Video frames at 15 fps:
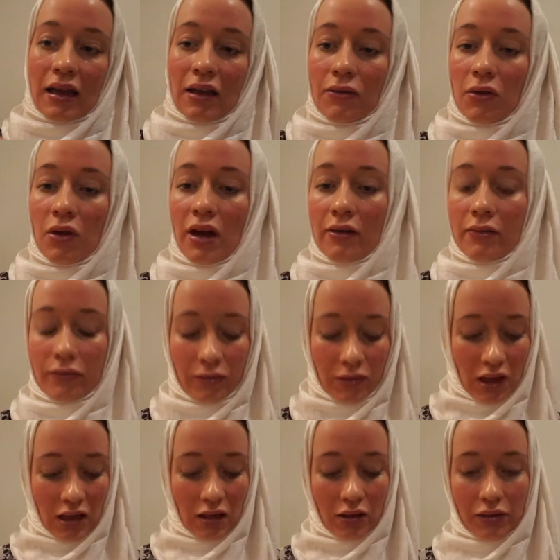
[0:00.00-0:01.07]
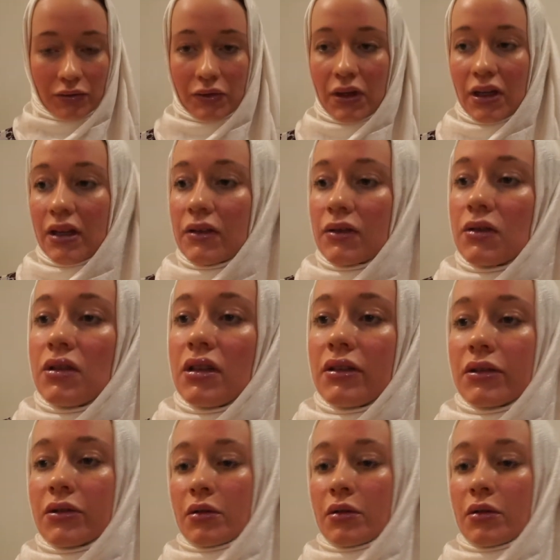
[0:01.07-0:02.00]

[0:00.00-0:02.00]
if you have a lot of things you need to